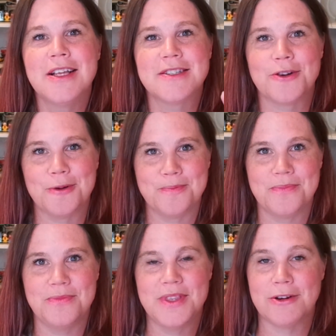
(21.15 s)
So
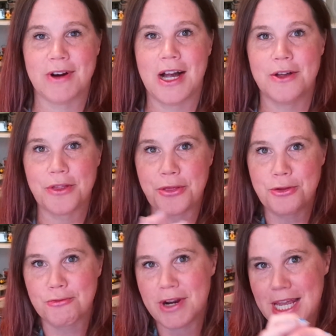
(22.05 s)
there are
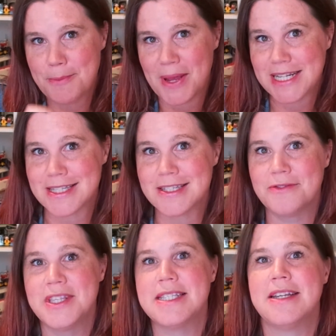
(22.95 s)
three pieces
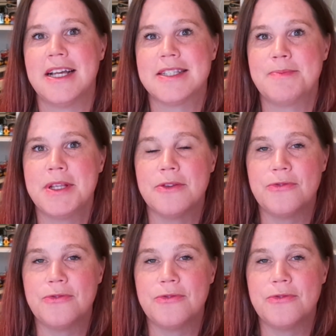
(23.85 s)
of this announcement.